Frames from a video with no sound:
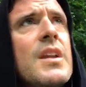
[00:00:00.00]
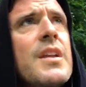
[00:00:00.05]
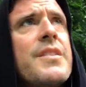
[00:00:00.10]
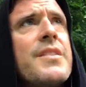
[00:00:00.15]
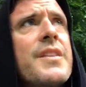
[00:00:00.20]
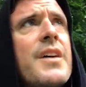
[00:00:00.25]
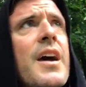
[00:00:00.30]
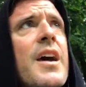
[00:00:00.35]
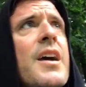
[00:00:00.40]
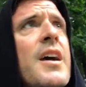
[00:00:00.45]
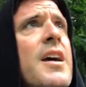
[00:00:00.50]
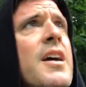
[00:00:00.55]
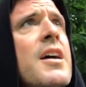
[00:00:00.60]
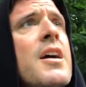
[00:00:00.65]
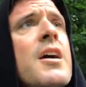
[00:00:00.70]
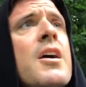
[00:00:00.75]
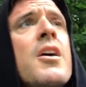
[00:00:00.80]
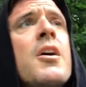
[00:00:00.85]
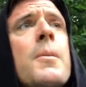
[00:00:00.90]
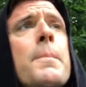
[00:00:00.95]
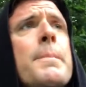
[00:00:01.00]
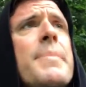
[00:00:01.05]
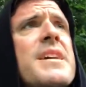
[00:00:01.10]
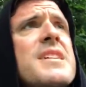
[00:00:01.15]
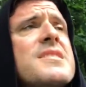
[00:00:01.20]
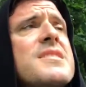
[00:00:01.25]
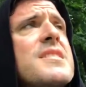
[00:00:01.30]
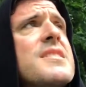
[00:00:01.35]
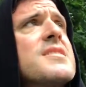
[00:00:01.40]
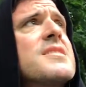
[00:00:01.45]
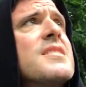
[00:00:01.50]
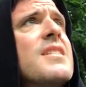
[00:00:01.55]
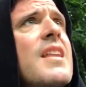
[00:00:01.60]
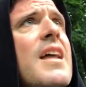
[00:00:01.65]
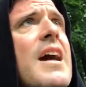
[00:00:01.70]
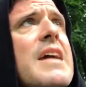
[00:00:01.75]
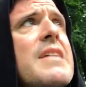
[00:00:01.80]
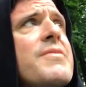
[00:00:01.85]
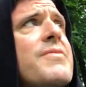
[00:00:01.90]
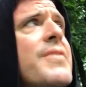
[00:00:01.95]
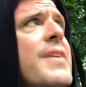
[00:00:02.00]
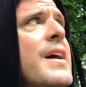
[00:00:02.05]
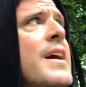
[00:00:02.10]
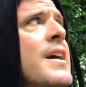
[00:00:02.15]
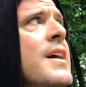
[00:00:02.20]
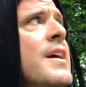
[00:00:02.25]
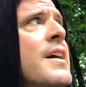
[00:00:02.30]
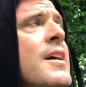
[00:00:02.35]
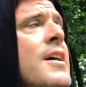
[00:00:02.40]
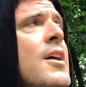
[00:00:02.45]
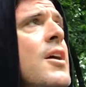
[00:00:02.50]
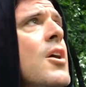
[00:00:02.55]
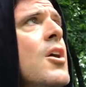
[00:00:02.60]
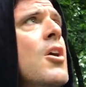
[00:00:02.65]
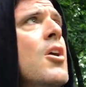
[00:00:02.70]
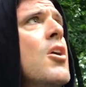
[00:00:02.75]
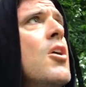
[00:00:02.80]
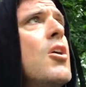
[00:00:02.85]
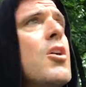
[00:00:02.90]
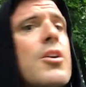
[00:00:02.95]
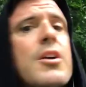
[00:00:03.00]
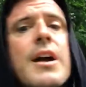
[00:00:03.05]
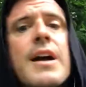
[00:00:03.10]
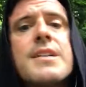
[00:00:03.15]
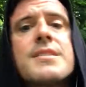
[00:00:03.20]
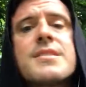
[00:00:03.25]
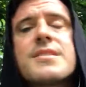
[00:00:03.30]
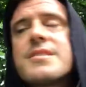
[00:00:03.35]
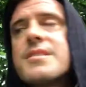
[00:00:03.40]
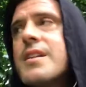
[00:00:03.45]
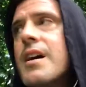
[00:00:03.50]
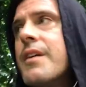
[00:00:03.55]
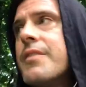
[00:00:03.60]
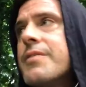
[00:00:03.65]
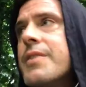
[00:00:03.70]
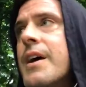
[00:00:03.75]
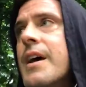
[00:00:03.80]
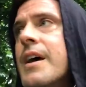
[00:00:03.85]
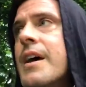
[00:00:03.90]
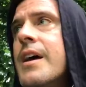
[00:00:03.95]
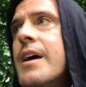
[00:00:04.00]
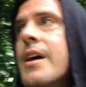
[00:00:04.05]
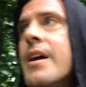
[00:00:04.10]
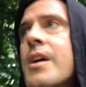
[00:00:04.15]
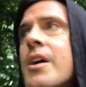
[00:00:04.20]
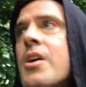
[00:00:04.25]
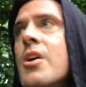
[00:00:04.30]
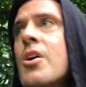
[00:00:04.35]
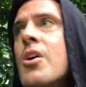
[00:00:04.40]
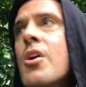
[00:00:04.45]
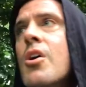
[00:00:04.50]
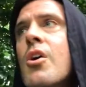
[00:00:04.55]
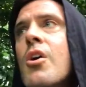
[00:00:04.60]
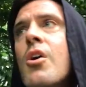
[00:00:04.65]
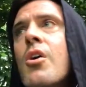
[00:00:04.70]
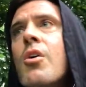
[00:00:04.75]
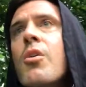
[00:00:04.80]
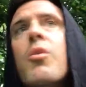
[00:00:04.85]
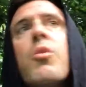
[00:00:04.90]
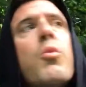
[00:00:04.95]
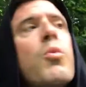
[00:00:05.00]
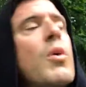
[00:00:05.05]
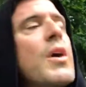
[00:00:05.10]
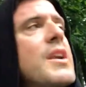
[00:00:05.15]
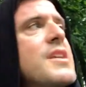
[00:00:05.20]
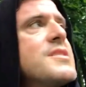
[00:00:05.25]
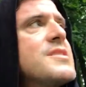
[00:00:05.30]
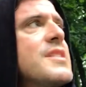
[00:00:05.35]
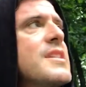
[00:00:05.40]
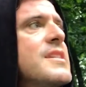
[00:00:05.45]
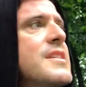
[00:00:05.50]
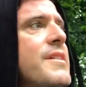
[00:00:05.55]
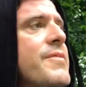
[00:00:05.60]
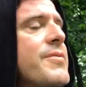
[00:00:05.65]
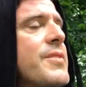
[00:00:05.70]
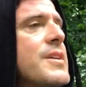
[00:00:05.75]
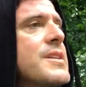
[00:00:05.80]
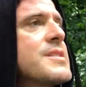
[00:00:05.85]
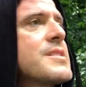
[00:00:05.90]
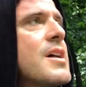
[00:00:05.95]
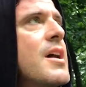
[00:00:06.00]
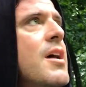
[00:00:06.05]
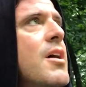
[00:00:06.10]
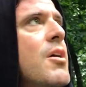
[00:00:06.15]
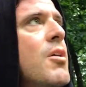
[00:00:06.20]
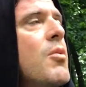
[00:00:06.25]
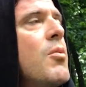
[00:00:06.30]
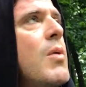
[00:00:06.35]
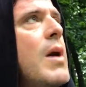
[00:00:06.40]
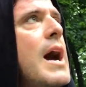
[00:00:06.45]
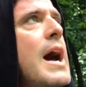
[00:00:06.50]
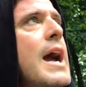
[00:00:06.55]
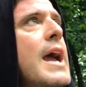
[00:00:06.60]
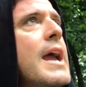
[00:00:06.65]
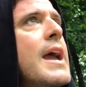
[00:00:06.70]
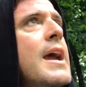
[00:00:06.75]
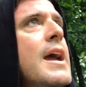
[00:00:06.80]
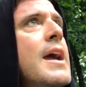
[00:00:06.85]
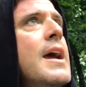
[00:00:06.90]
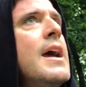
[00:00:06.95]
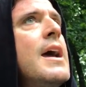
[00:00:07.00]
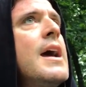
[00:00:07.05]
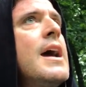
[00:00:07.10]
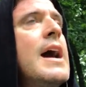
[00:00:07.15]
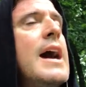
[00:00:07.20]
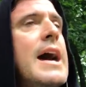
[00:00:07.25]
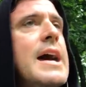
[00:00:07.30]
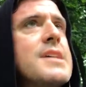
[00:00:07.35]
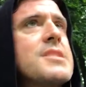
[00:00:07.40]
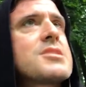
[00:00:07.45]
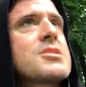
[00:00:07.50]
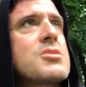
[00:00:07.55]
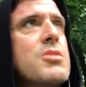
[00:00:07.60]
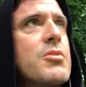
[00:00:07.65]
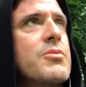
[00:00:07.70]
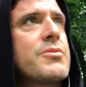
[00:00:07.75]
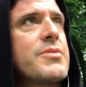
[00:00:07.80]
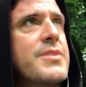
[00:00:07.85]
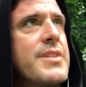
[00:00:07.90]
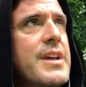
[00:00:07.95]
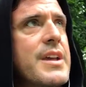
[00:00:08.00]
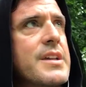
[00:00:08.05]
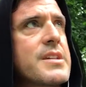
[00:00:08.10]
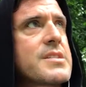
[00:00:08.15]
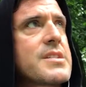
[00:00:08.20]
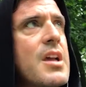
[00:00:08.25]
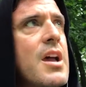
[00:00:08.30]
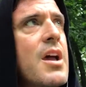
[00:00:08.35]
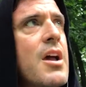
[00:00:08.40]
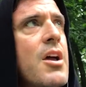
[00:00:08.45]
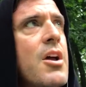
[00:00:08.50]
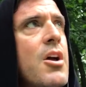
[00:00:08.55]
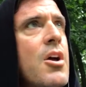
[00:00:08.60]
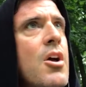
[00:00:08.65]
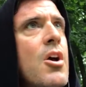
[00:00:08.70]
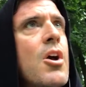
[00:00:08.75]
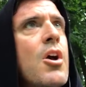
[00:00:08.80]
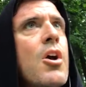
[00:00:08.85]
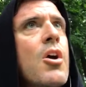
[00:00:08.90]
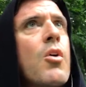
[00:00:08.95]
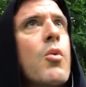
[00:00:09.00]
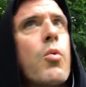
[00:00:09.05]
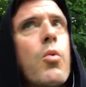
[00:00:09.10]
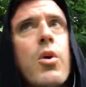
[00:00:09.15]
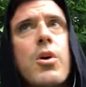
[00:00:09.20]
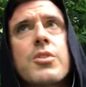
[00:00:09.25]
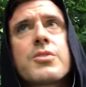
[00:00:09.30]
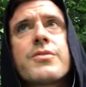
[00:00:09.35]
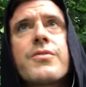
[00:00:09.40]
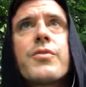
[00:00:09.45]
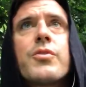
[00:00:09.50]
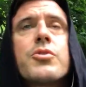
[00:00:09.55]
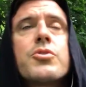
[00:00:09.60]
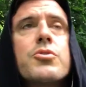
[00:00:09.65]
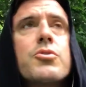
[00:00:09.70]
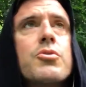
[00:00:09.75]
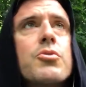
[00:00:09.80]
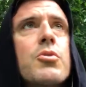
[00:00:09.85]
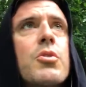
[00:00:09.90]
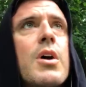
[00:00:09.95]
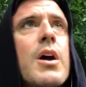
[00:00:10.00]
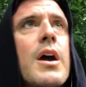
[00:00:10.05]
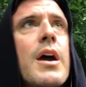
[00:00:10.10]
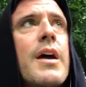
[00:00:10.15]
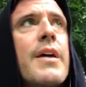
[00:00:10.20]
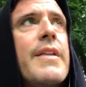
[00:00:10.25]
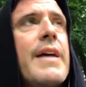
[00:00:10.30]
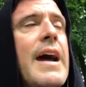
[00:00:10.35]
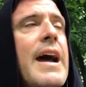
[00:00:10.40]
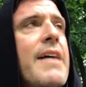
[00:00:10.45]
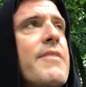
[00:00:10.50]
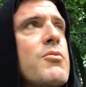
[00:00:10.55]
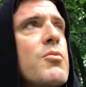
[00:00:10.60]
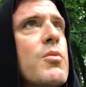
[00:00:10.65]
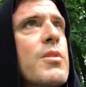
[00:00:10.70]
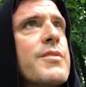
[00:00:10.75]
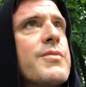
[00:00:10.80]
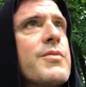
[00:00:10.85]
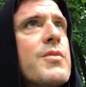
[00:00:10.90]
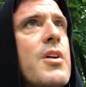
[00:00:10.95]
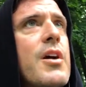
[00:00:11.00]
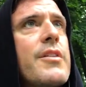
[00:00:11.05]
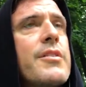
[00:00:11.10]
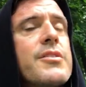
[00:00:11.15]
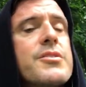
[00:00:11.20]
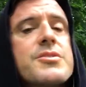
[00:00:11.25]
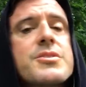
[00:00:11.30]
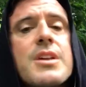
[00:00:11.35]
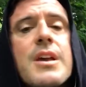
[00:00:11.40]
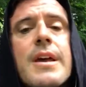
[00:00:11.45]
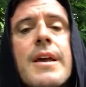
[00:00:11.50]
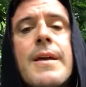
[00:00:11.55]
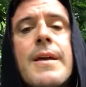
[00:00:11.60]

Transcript: the business, life, all kinds of stuff. What is the difference? Why has certain things worked for you that haven't worked for others?